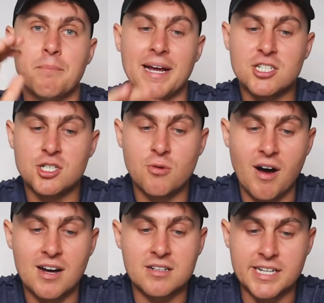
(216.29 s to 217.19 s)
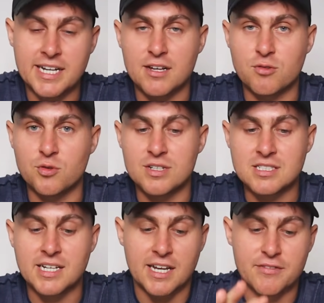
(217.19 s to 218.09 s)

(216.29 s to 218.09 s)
Make sure you are clicking it through this link.